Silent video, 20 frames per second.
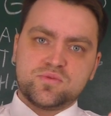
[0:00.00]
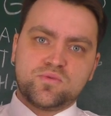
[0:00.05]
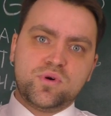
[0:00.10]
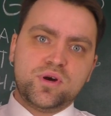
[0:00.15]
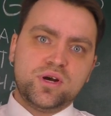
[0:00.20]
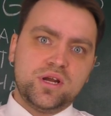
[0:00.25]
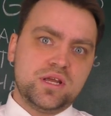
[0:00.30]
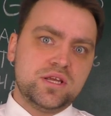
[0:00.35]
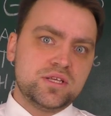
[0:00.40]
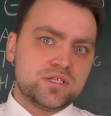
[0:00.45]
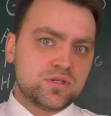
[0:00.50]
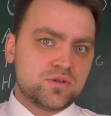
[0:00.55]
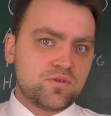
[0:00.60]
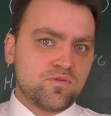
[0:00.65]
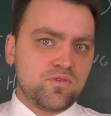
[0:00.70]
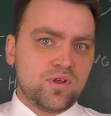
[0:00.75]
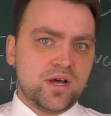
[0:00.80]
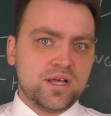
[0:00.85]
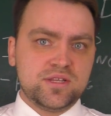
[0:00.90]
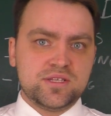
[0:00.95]
very easy to
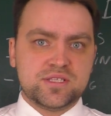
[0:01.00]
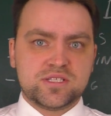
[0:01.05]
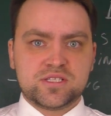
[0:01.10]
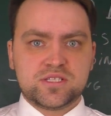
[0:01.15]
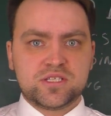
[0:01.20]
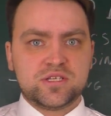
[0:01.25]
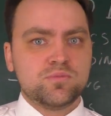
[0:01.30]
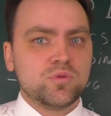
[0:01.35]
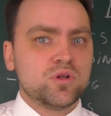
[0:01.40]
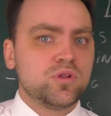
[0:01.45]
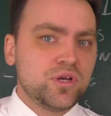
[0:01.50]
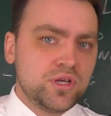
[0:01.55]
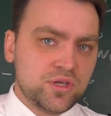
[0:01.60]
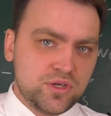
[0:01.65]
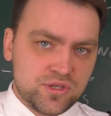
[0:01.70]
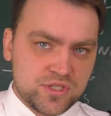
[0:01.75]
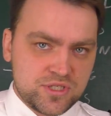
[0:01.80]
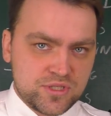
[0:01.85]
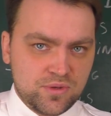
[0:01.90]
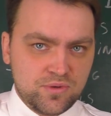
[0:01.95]
fly the
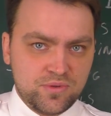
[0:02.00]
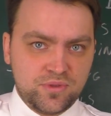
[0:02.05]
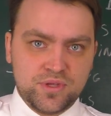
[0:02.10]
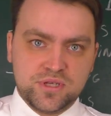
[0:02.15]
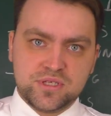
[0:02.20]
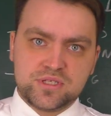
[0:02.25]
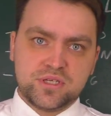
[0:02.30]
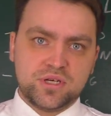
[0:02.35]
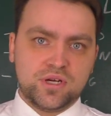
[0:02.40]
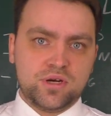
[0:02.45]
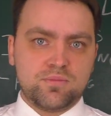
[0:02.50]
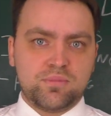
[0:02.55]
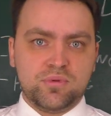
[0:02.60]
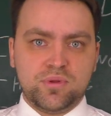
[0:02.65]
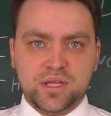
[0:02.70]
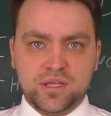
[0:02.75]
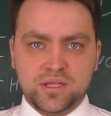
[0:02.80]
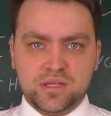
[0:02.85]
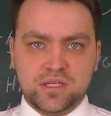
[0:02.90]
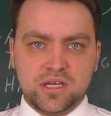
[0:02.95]
simulators on this
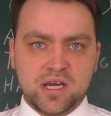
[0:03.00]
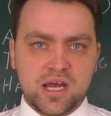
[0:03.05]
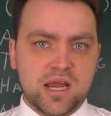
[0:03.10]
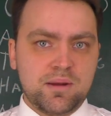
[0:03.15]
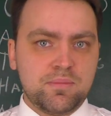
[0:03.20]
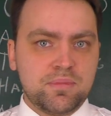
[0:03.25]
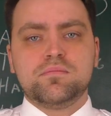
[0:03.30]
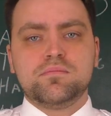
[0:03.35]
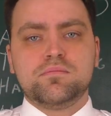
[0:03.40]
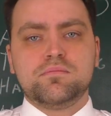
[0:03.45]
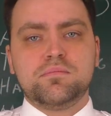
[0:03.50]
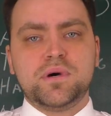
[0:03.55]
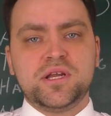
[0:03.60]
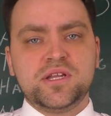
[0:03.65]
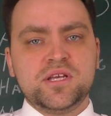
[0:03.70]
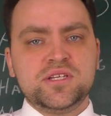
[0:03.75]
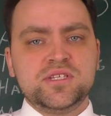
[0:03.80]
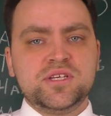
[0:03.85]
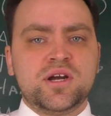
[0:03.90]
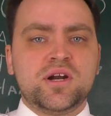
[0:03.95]
airplane type. But
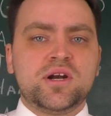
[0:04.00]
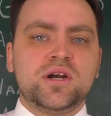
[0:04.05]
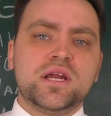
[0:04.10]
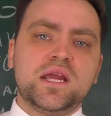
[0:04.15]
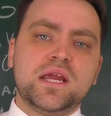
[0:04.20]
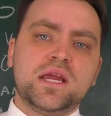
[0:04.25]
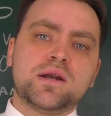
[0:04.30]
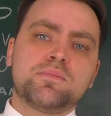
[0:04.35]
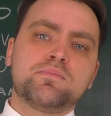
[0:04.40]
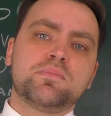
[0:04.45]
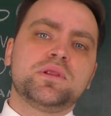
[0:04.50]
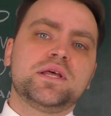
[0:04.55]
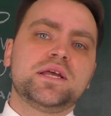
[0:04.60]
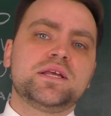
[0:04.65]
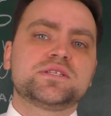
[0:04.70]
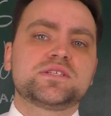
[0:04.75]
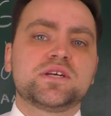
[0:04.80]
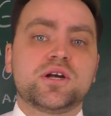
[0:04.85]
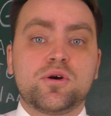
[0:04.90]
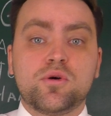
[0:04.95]
ATR
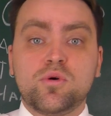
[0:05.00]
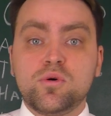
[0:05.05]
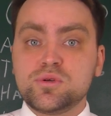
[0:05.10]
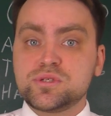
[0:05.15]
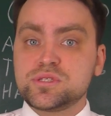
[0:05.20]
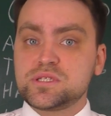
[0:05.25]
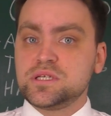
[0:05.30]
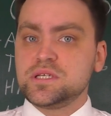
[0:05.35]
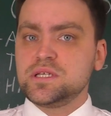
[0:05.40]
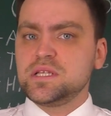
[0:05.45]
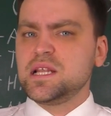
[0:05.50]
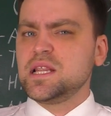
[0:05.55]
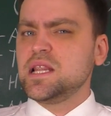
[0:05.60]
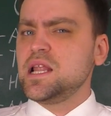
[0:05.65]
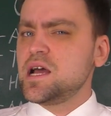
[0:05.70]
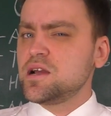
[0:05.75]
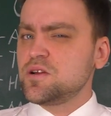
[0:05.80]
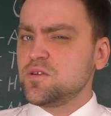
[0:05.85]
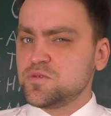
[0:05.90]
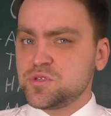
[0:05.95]
airplanes are also in the
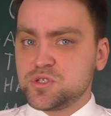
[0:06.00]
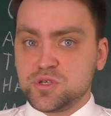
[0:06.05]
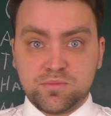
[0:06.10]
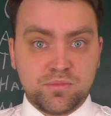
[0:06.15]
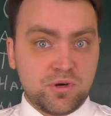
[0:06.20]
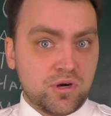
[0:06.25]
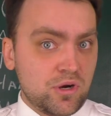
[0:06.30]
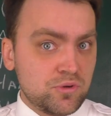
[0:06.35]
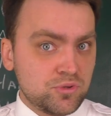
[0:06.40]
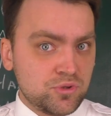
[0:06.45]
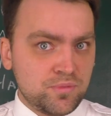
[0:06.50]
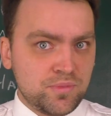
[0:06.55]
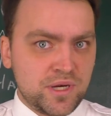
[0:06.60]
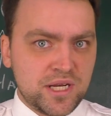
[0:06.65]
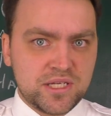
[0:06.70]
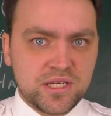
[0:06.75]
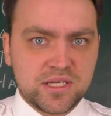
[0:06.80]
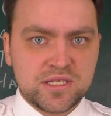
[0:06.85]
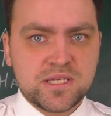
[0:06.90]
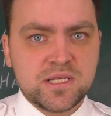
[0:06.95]
lack of some
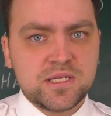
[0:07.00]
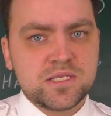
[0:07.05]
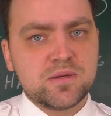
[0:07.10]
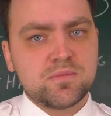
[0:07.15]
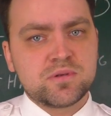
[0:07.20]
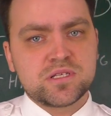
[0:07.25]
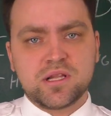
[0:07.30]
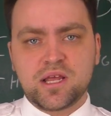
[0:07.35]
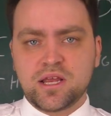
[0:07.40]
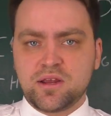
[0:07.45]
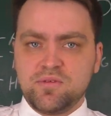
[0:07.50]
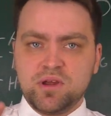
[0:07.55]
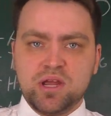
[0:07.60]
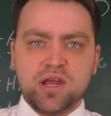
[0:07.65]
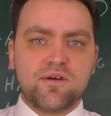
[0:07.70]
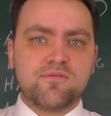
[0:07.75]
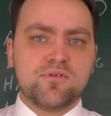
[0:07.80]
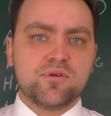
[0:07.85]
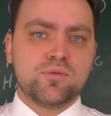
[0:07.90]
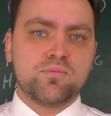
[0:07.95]
automatic systems like we
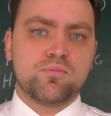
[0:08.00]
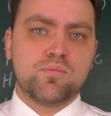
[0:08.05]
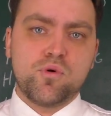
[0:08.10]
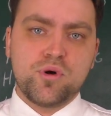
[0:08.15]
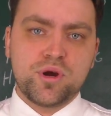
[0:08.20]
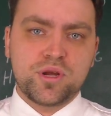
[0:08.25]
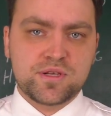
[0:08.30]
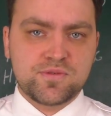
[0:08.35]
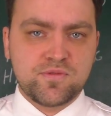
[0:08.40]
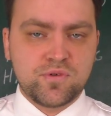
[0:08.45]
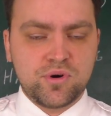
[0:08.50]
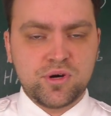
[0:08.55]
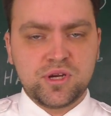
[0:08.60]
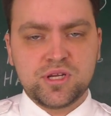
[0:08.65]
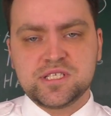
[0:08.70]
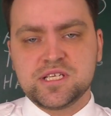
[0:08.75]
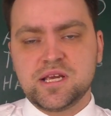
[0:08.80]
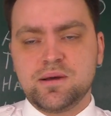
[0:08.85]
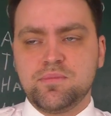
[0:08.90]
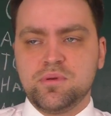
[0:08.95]
have on Boeing, for
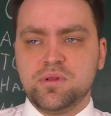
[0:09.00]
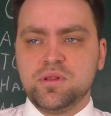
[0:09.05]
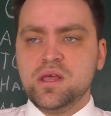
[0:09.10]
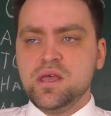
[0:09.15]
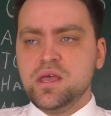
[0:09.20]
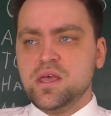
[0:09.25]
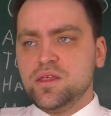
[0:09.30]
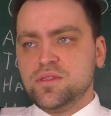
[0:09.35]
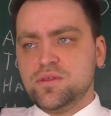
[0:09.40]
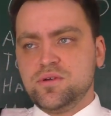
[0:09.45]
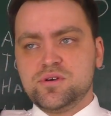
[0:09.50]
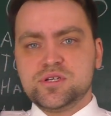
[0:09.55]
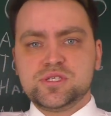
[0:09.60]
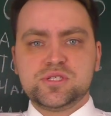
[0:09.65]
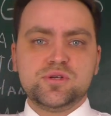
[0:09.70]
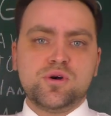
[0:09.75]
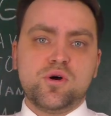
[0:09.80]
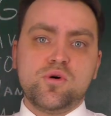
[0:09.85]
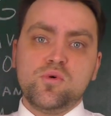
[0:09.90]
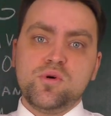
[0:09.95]
example. There is
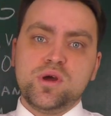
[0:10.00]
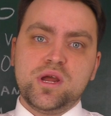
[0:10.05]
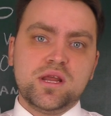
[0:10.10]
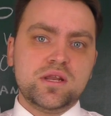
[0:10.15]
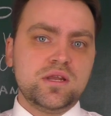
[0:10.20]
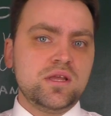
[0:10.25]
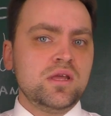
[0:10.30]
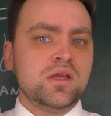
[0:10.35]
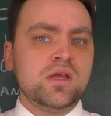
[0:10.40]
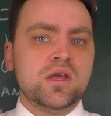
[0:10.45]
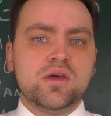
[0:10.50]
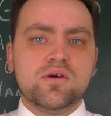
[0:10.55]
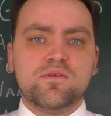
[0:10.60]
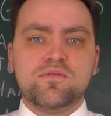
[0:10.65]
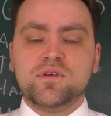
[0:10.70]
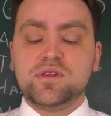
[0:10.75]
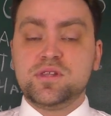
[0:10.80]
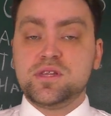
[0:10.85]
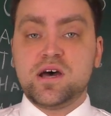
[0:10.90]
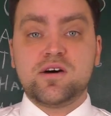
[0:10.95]
no any
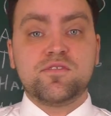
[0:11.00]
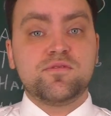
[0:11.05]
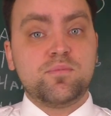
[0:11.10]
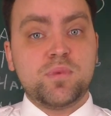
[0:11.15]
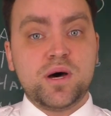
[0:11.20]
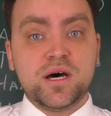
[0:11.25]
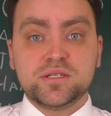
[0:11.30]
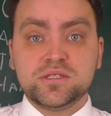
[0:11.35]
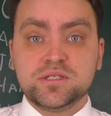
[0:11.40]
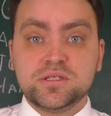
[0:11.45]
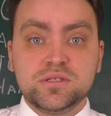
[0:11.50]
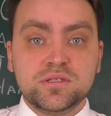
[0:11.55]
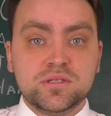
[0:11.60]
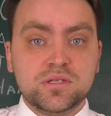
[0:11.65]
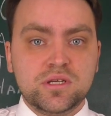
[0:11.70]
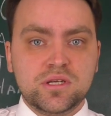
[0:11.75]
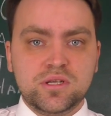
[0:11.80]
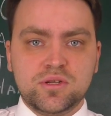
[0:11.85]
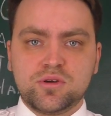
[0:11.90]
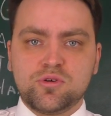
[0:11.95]
VNAV button
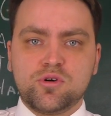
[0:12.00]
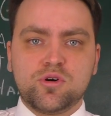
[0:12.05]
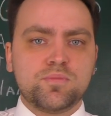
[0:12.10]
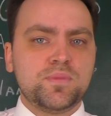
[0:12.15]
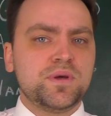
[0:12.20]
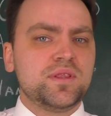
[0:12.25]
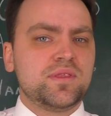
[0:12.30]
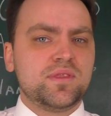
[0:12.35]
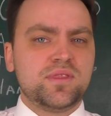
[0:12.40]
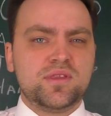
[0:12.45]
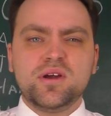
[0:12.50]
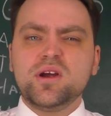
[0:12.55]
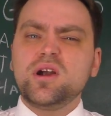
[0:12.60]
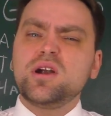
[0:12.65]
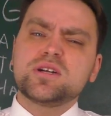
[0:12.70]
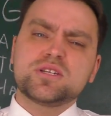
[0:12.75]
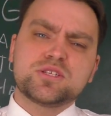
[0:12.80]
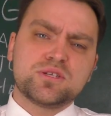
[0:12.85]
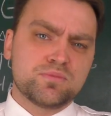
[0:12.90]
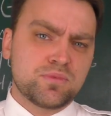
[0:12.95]
in the cockpit. There
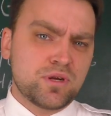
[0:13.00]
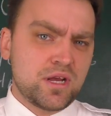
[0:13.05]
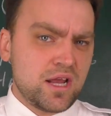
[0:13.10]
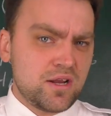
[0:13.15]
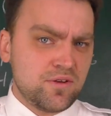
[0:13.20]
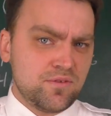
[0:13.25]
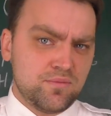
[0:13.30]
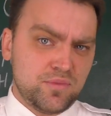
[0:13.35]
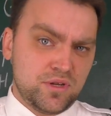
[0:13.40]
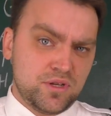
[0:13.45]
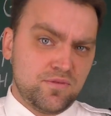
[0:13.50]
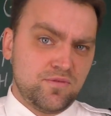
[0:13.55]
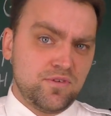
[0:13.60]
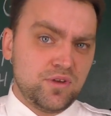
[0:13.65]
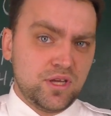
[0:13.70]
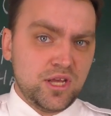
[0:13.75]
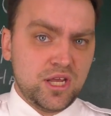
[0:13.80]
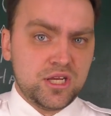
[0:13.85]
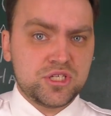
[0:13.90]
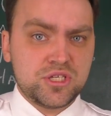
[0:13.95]
are some kind of
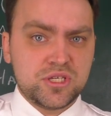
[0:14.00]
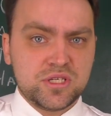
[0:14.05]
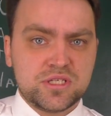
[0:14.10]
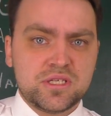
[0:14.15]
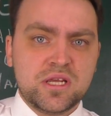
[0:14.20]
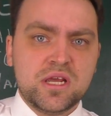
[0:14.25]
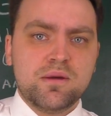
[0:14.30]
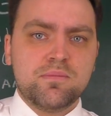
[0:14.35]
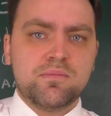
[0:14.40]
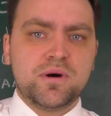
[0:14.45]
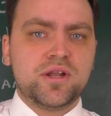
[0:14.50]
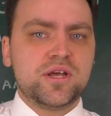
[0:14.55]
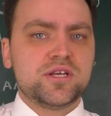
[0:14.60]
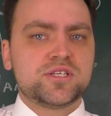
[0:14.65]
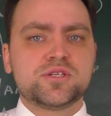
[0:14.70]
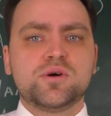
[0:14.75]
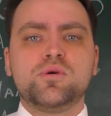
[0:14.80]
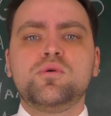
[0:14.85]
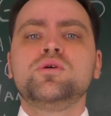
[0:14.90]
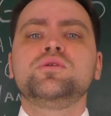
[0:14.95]
modifications, but I
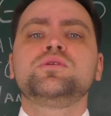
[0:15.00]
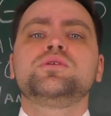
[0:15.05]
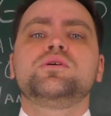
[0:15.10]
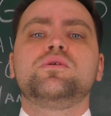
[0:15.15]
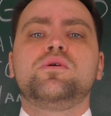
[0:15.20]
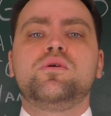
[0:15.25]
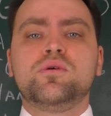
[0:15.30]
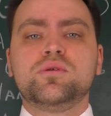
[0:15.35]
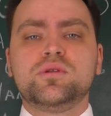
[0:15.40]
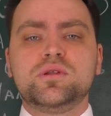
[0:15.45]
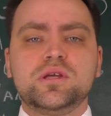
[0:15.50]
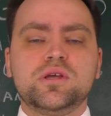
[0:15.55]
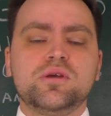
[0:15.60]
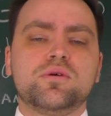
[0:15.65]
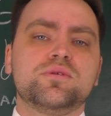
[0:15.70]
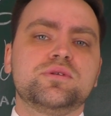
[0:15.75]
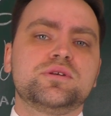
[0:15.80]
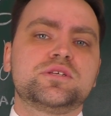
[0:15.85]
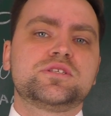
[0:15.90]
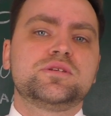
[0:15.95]
saw it only
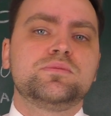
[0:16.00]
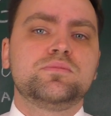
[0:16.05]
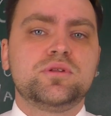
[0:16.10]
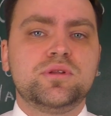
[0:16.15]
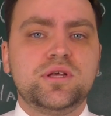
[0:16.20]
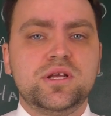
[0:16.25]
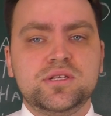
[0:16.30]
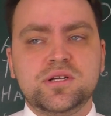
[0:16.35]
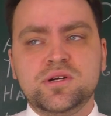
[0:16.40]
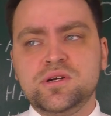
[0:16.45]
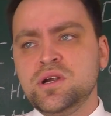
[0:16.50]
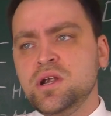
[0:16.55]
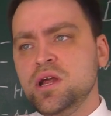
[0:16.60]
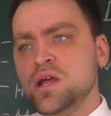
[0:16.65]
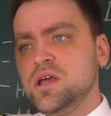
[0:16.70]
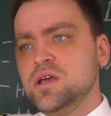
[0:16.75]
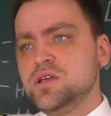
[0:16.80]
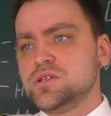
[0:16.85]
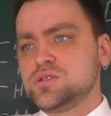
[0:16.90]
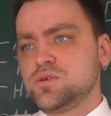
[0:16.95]
on the simulator.
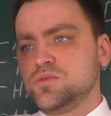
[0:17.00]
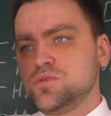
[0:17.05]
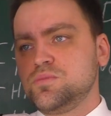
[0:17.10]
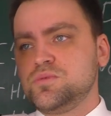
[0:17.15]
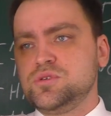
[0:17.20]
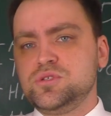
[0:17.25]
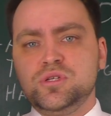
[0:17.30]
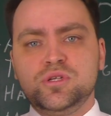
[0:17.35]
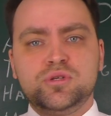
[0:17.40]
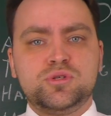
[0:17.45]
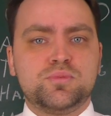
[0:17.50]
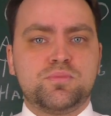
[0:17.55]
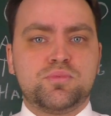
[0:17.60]
So you need to